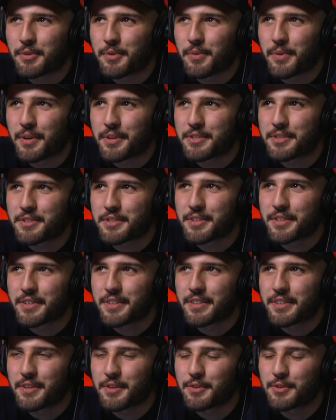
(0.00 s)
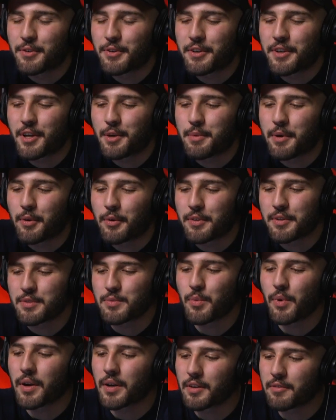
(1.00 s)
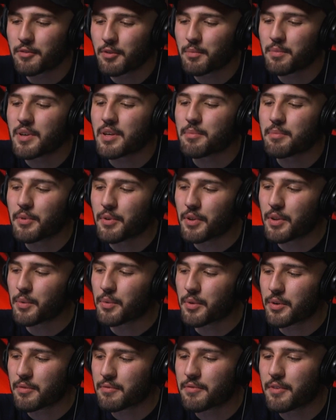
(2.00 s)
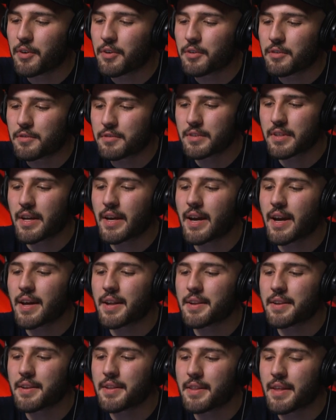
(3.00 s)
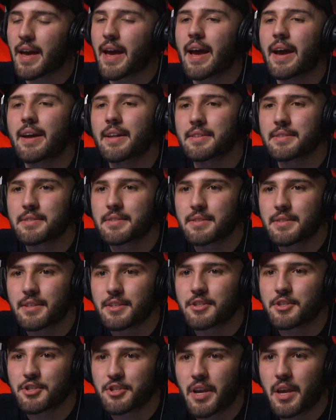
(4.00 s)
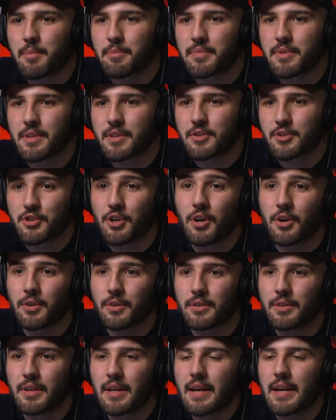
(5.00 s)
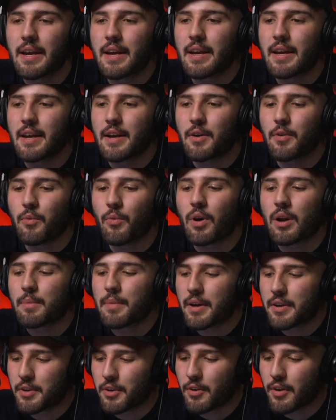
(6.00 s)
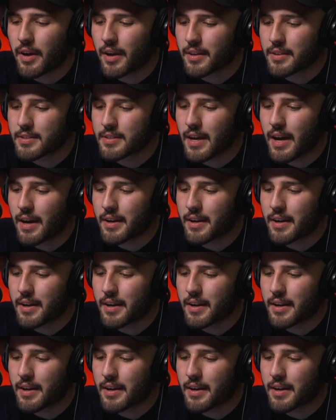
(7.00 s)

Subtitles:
question. You're talking about all these wonderful people that were involved and the hands that shaped the show. Yeah. What about your hands? How